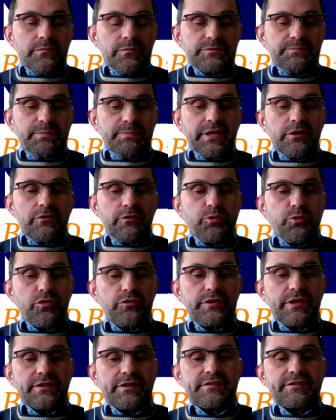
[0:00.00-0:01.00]
Speaking of
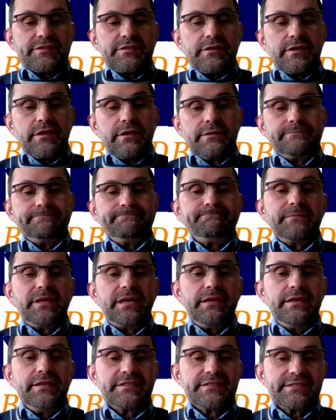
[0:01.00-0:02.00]
products,
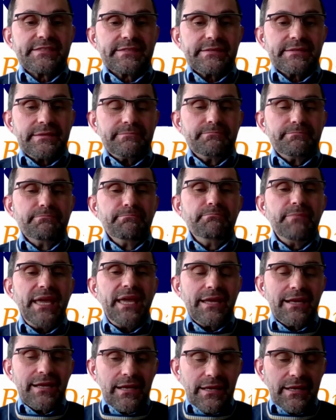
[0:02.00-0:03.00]
it's
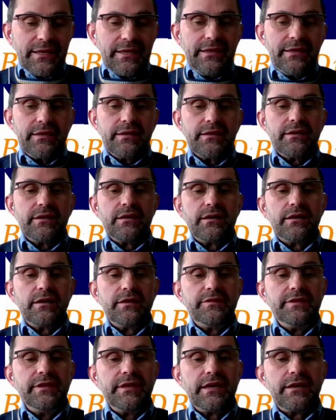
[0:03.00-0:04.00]
mainly
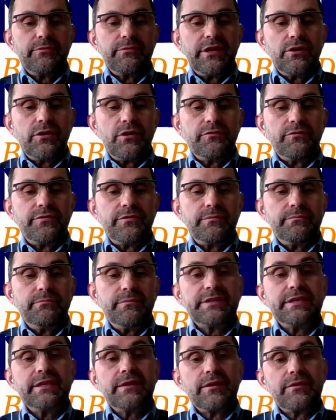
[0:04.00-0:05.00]
the area of
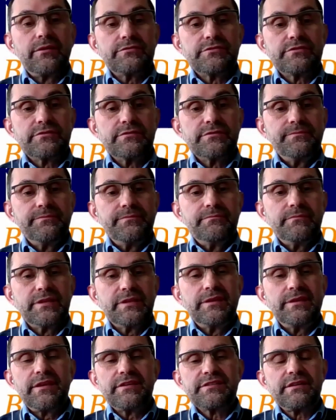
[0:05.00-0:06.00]
materials.
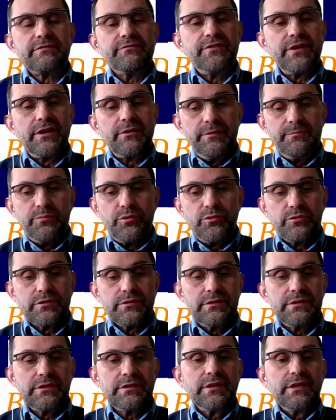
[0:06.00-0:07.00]
Materials are very
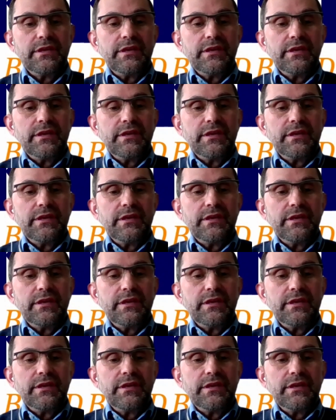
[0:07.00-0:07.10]
important.